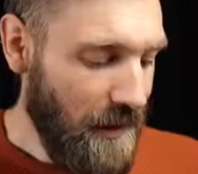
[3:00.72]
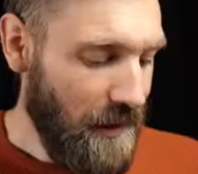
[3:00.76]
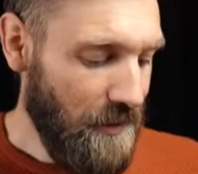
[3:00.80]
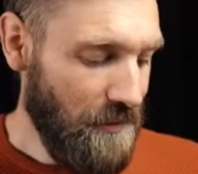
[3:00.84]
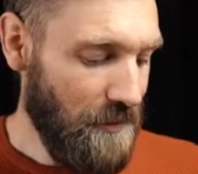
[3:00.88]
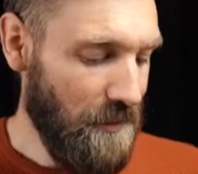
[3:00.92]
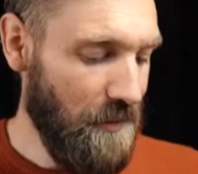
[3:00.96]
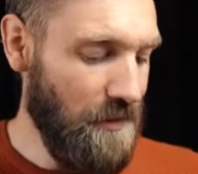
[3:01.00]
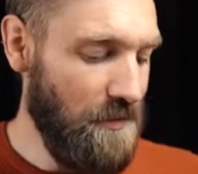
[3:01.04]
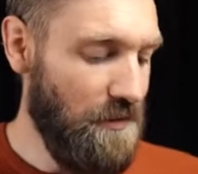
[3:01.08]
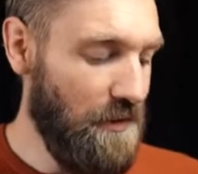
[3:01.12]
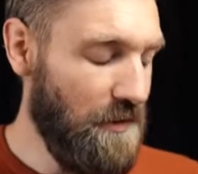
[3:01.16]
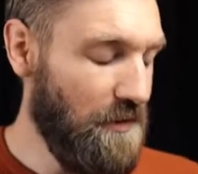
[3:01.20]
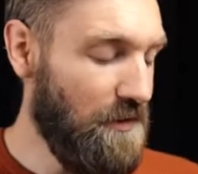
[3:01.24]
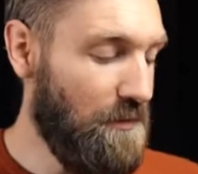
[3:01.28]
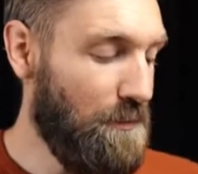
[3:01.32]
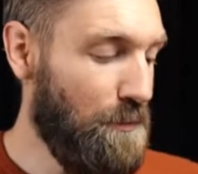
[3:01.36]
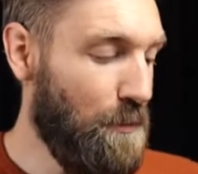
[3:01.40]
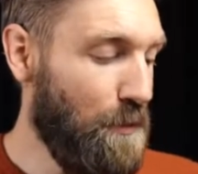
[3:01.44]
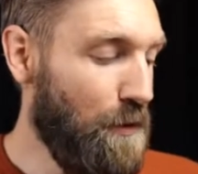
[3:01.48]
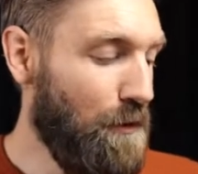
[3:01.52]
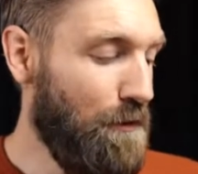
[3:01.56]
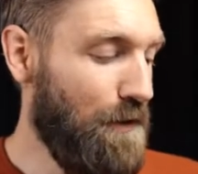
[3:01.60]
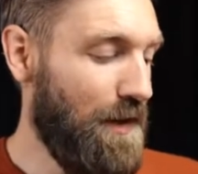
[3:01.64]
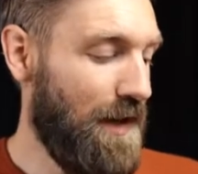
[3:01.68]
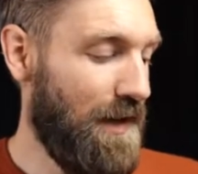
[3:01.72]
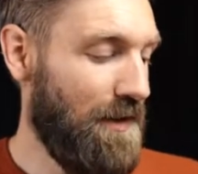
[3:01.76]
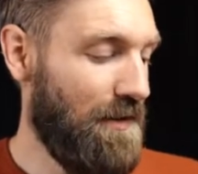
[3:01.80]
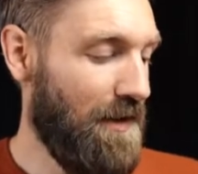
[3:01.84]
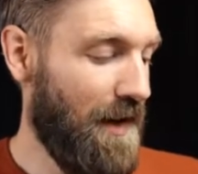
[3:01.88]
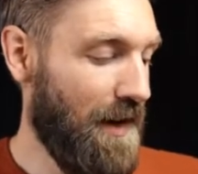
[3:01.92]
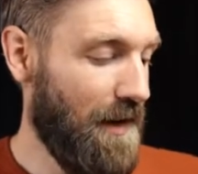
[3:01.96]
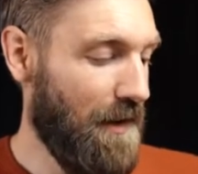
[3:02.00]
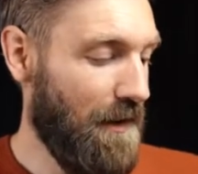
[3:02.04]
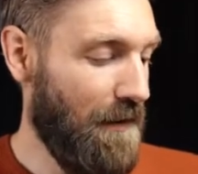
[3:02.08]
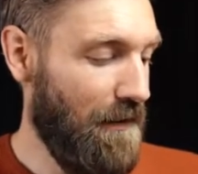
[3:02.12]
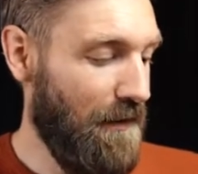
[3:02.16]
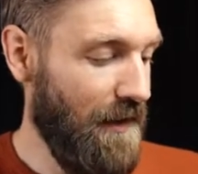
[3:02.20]
So you just move the
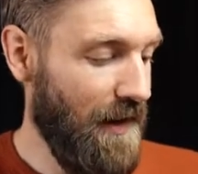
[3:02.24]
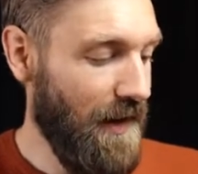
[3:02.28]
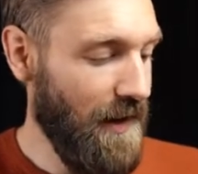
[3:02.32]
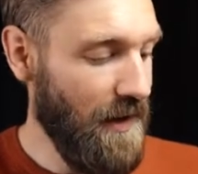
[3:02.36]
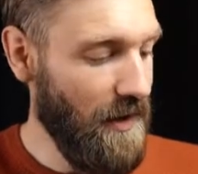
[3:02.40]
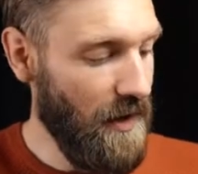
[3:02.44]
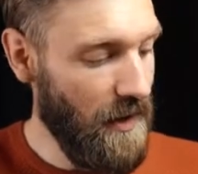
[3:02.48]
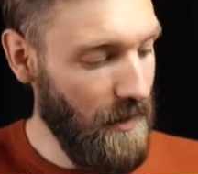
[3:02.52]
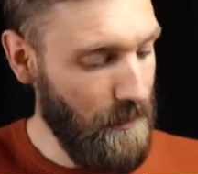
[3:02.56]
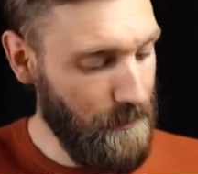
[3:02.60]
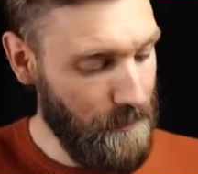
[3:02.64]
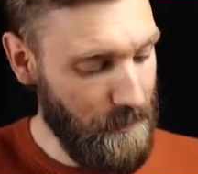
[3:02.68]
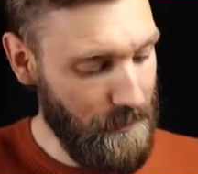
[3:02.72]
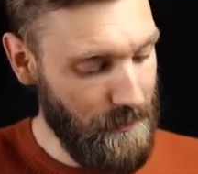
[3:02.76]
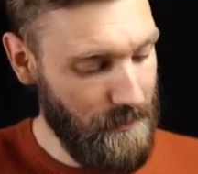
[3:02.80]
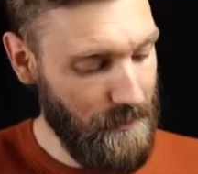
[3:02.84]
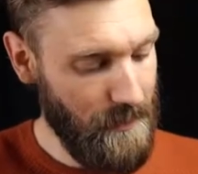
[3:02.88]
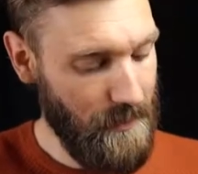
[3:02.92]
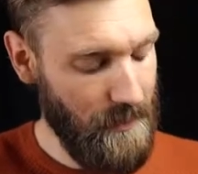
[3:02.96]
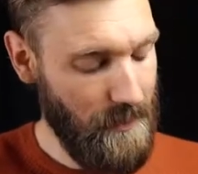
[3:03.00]
entire thing up,